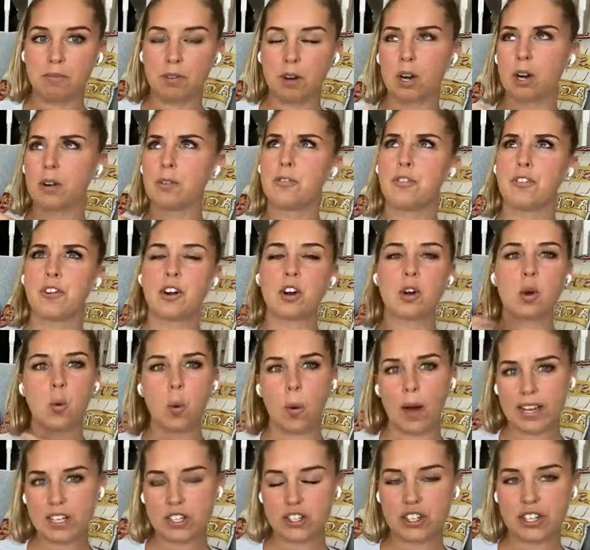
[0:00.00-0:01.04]
or for
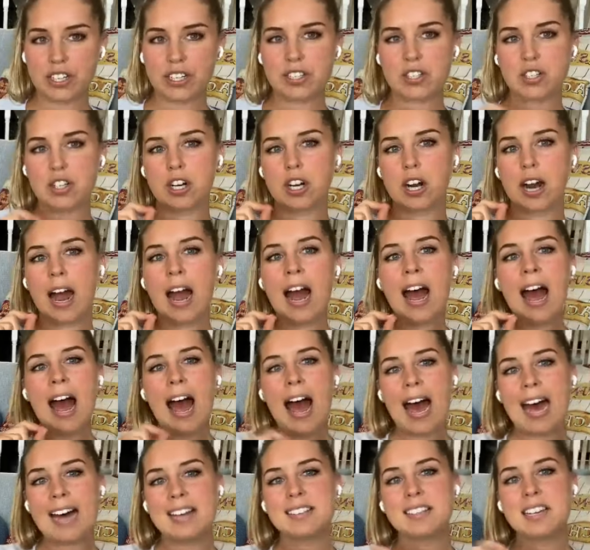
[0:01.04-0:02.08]
questions or
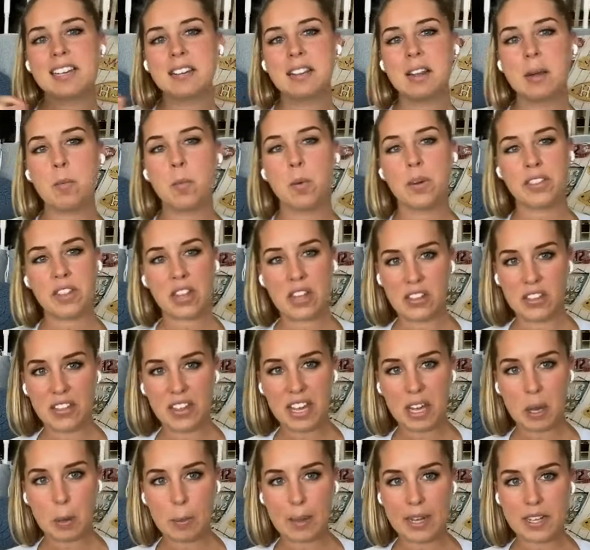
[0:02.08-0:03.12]
asking them what they
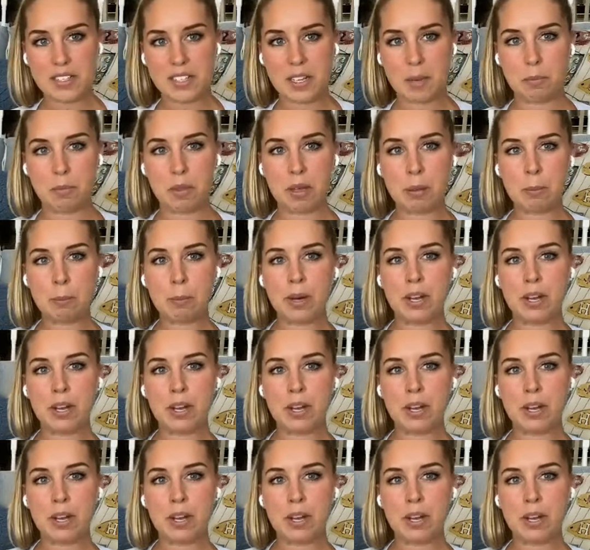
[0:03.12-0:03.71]
think about something.